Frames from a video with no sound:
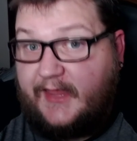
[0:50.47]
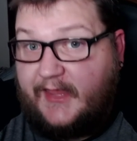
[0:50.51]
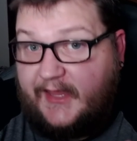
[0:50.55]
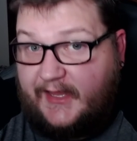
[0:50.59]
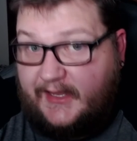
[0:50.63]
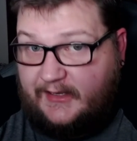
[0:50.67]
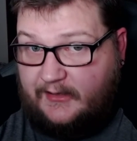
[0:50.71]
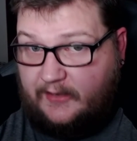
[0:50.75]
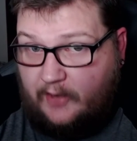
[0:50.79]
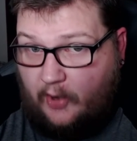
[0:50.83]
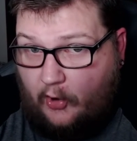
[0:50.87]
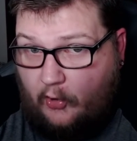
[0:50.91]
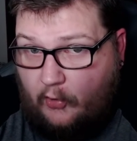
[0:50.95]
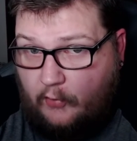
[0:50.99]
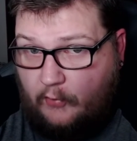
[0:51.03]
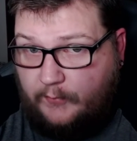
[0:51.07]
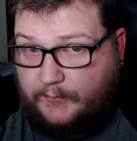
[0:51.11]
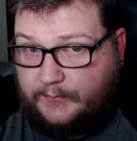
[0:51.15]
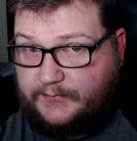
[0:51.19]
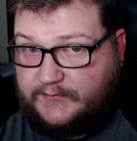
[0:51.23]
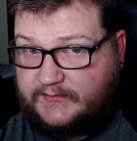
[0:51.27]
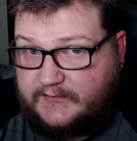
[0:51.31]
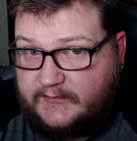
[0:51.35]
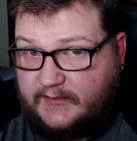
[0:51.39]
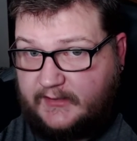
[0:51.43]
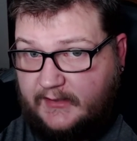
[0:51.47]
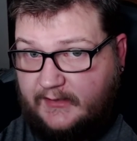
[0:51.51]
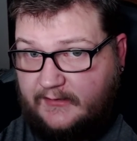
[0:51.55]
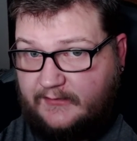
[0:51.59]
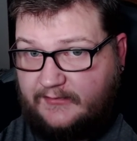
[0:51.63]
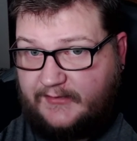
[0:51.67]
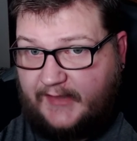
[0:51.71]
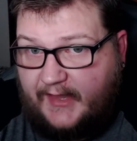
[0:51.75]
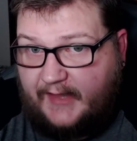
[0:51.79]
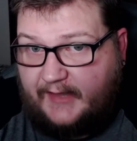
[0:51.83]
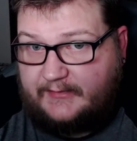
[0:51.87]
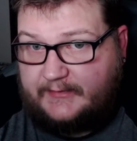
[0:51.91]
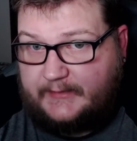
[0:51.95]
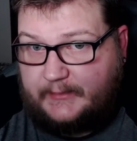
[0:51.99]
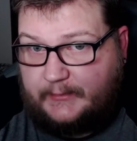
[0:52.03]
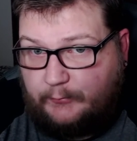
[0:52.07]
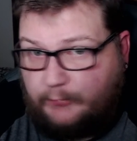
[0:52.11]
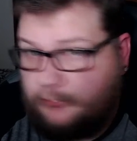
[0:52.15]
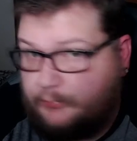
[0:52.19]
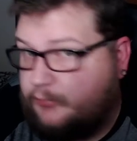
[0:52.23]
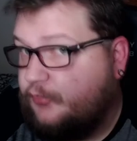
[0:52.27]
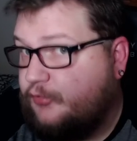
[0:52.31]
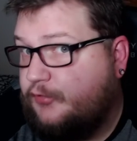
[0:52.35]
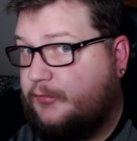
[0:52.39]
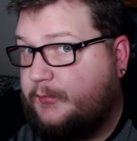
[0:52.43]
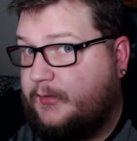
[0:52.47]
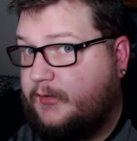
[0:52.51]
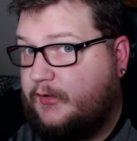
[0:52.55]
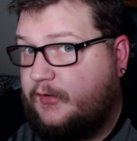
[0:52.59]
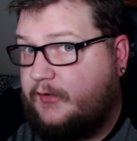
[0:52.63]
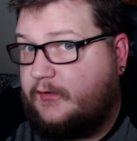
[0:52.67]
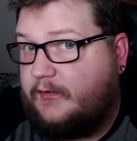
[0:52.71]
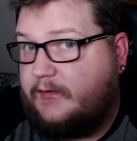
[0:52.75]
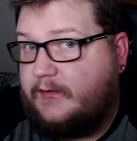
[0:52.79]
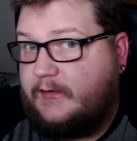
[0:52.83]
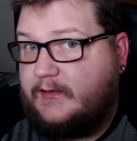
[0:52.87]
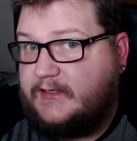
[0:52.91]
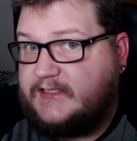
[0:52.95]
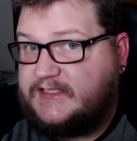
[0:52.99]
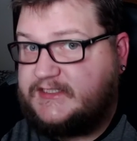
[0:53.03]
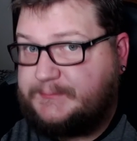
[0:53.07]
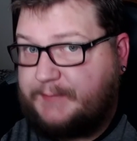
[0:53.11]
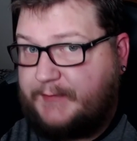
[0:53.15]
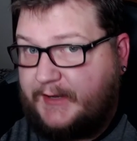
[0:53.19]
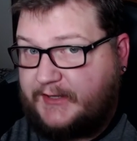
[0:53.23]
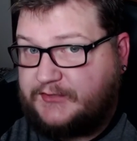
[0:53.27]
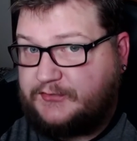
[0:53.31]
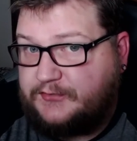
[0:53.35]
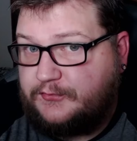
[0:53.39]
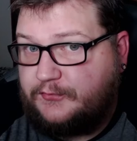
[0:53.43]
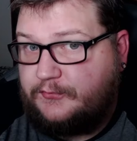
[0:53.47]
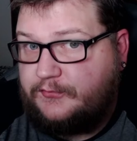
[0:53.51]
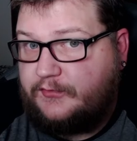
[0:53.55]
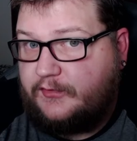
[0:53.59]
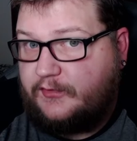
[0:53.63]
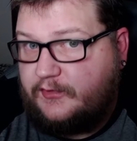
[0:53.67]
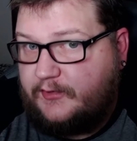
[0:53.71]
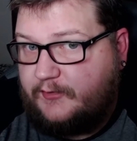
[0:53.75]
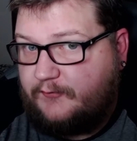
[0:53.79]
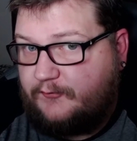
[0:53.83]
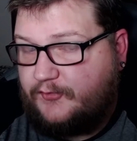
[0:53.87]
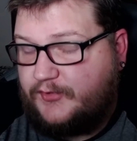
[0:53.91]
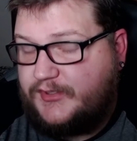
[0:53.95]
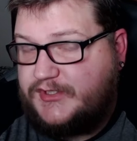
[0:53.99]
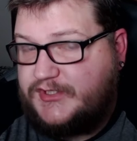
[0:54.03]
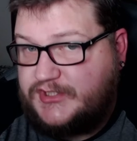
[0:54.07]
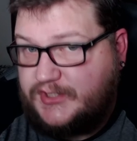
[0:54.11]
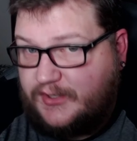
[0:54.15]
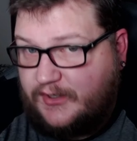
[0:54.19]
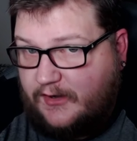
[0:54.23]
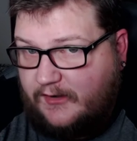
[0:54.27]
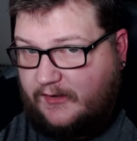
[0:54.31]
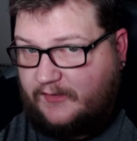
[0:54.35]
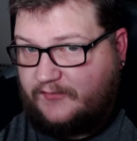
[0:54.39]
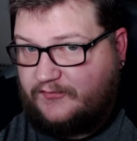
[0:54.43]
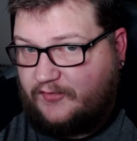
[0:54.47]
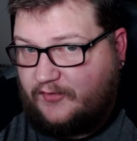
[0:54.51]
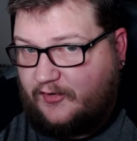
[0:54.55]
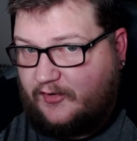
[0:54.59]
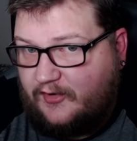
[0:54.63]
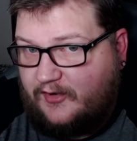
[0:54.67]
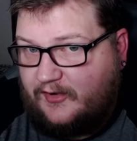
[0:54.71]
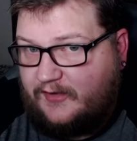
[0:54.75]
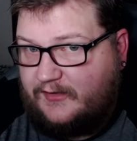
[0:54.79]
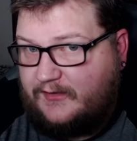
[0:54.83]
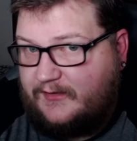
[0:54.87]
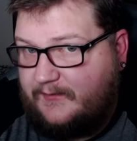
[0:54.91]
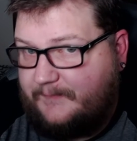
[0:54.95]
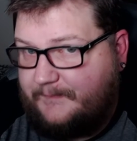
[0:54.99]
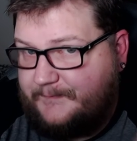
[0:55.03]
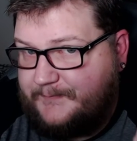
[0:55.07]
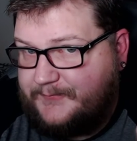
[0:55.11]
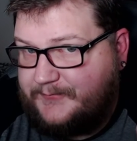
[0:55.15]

in hopes that the rumored special delivery Charizard